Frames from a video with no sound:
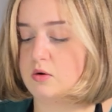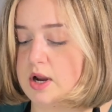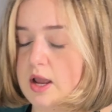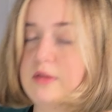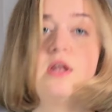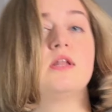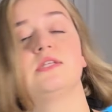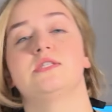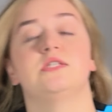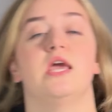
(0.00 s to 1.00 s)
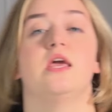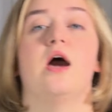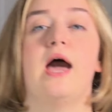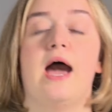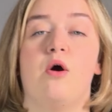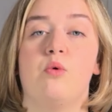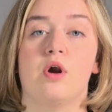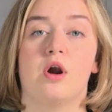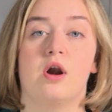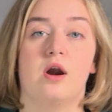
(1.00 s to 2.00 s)
right, and then let's take
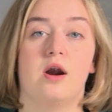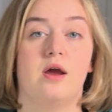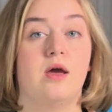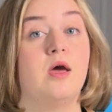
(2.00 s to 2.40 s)
our